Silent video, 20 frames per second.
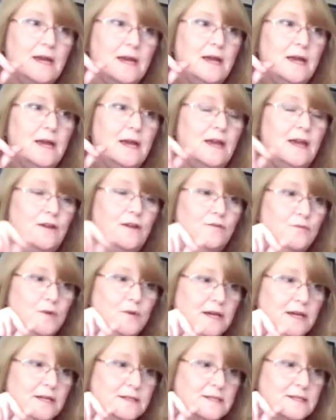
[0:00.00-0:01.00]
if we
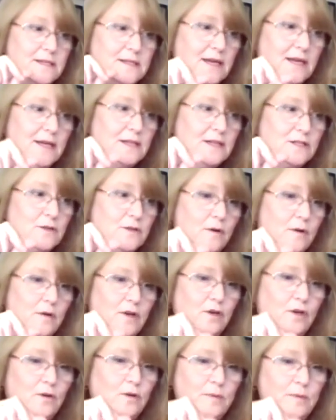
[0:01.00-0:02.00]
can say to our
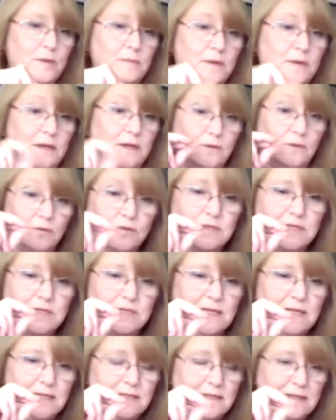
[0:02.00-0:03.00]
young people at those
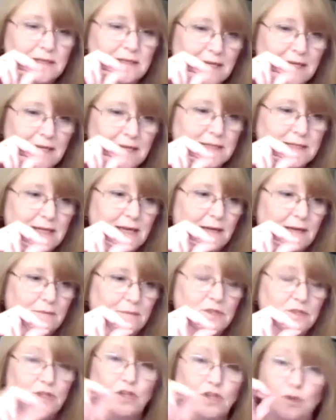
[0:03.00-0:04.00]
two key
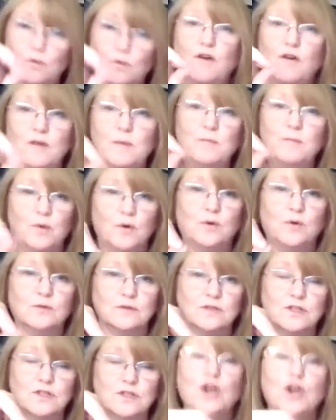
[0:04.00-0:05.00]
times you are
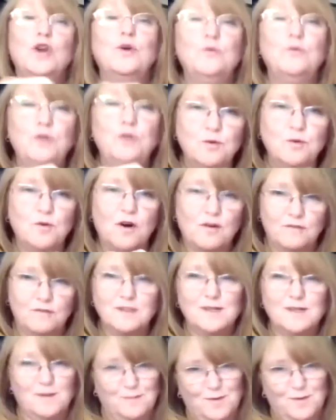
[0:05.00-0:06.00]
important who you are
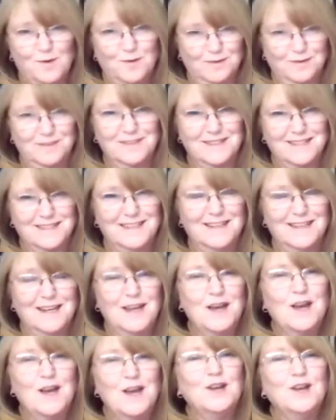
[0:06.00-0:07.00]
is important
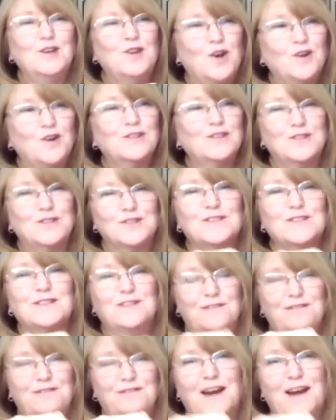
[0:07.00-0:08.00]
not just
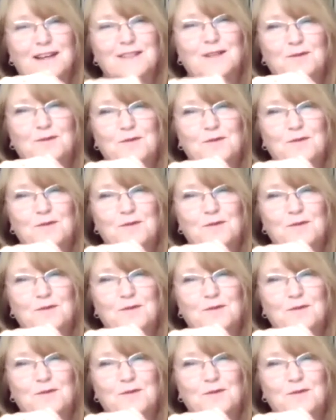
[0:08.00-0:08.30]
the fact that we